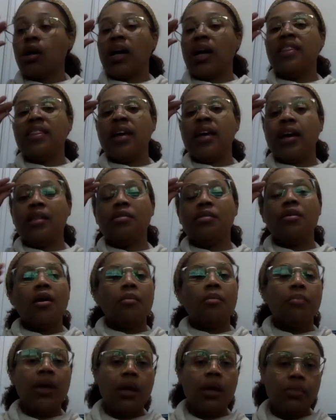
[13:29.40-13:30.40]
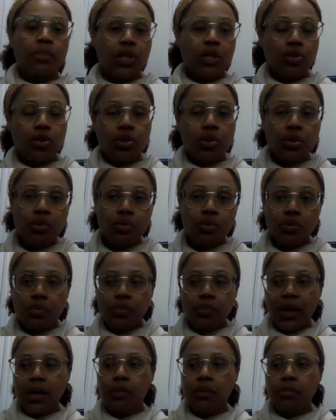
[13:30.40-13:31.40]
And then payment two
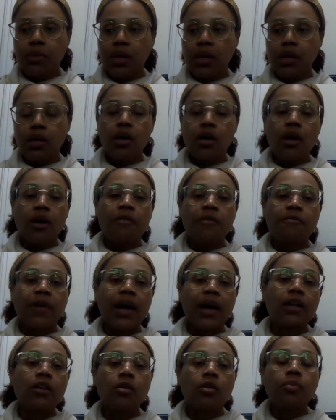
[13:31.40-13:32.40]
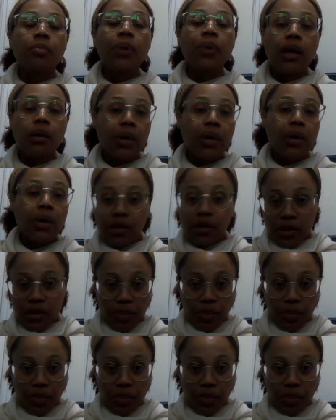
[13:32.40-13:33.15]
might be final payment,